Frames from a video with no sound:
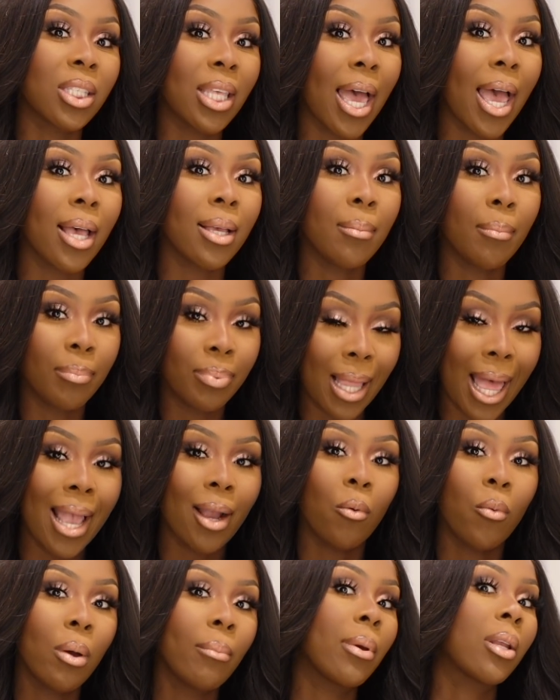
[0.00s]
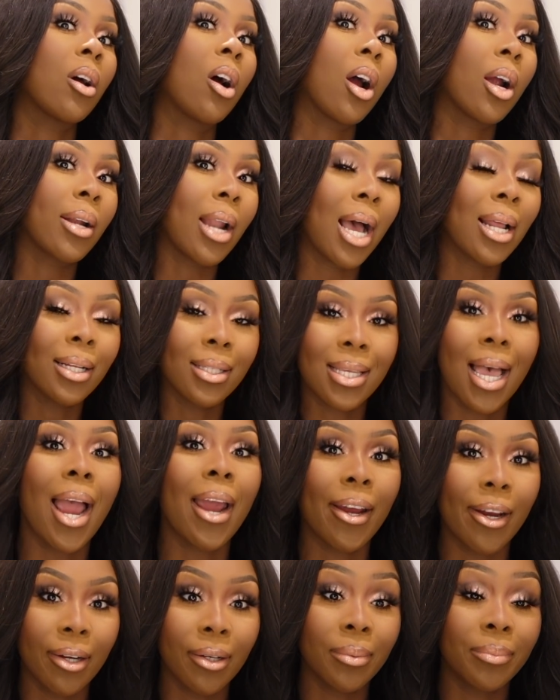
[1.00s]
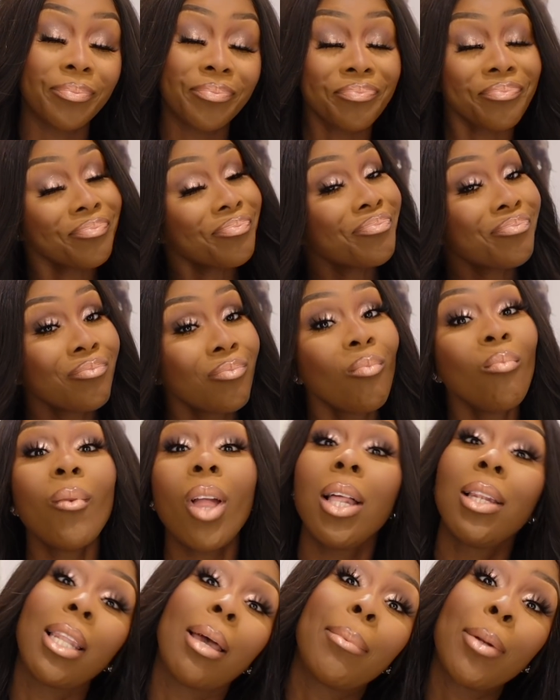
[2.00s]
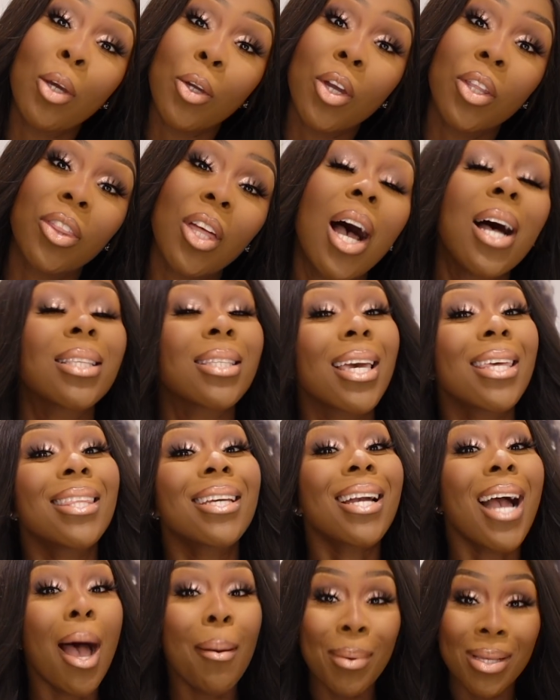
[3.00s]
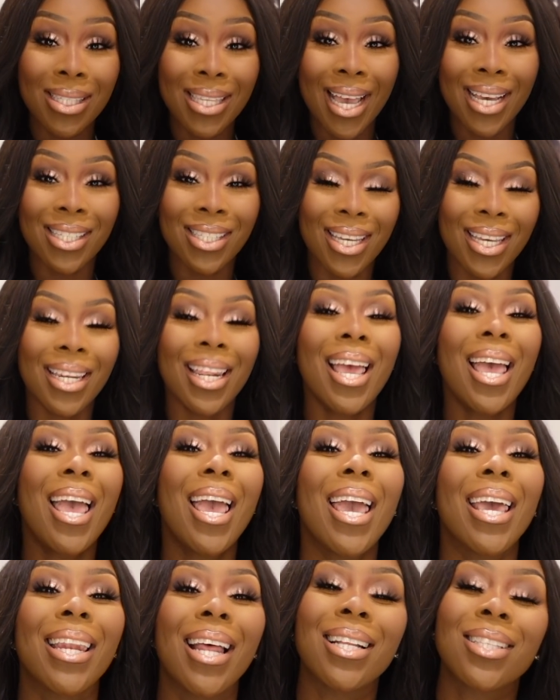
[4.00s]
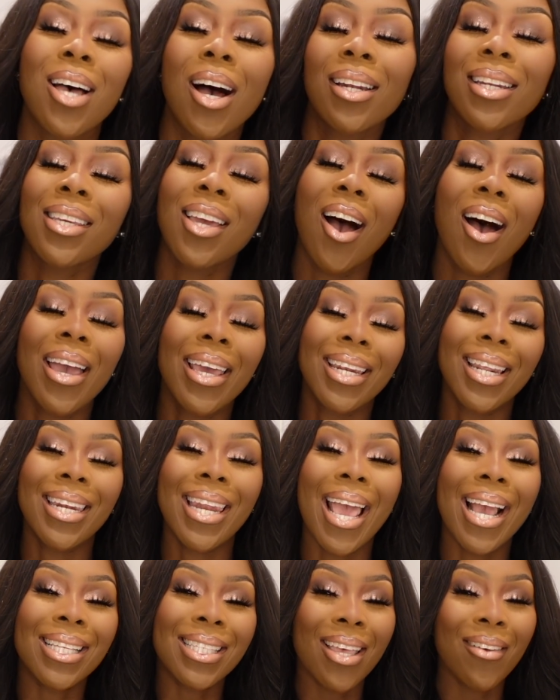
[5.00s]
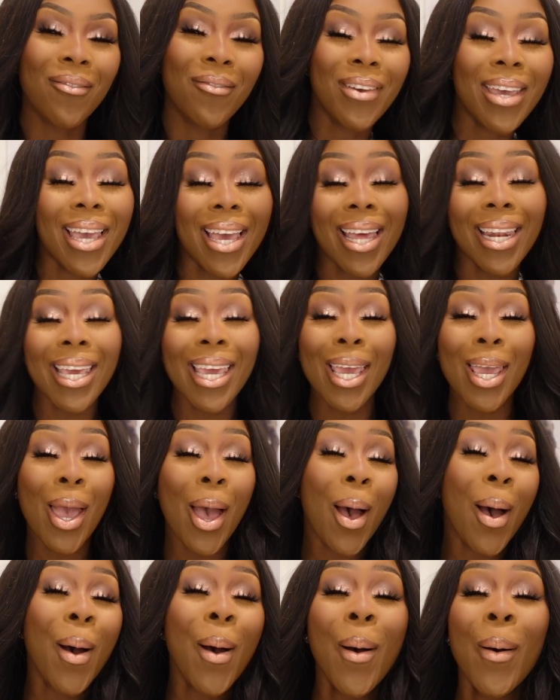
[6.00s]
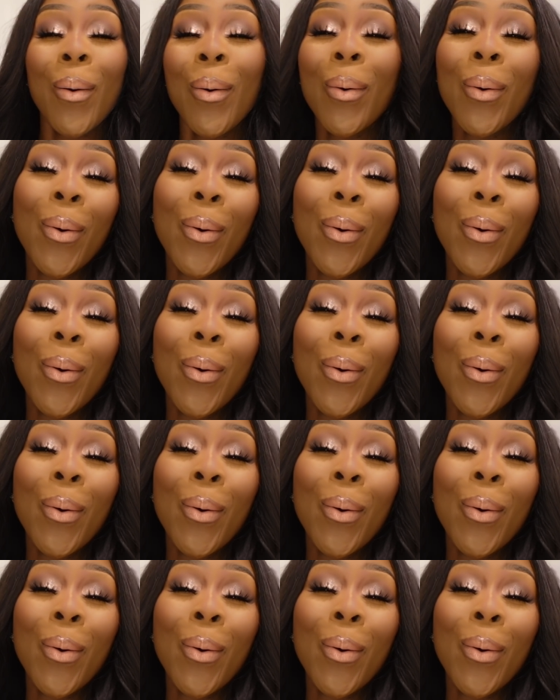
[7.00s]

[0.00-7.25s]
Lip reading: that black women are not desired? Let me know your thoughts in the comment section, and I'll talk to y'all in the next video.